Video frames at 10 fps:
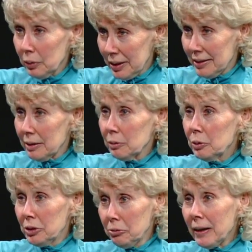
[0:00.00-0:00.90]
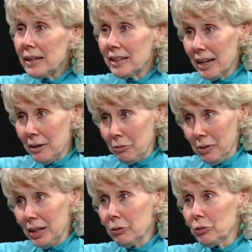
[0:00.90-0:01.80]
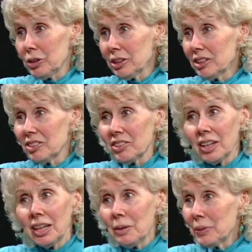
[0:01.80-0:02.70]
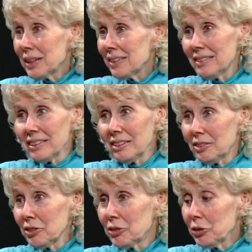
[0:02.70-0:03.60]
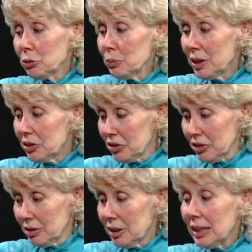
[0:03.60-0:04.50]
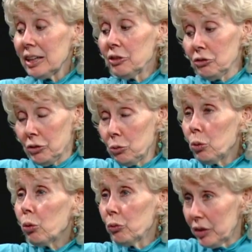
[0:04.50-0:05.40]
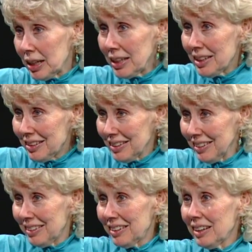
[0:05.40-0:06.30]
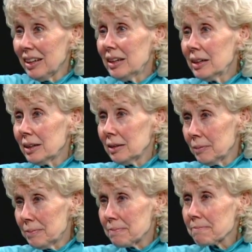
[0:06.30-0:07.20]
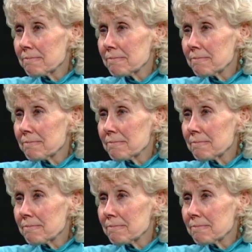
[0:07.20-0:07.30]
with, yes, with, the writing I a lot I've of read research. of yours -hmm. because there's so much history woven in. Right. Um,